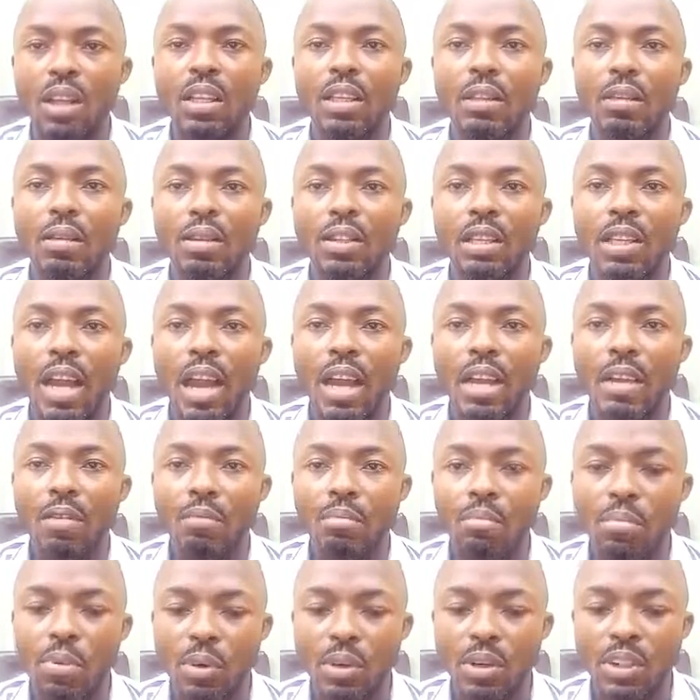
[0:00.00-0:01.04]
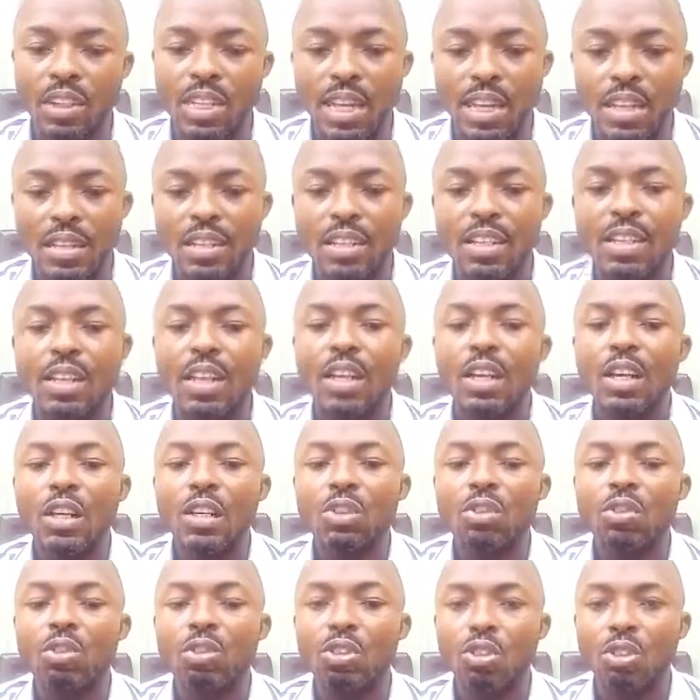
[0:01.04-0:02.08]
their importance
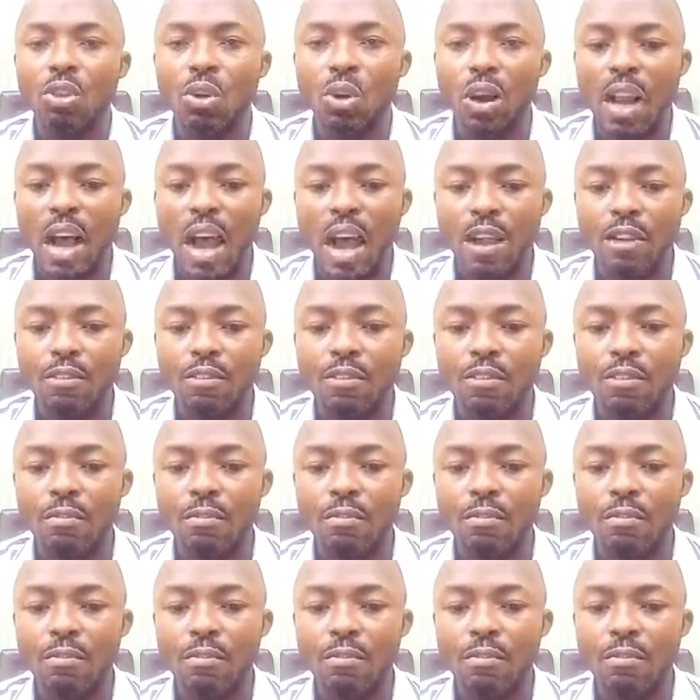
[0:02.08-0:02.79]
to your life.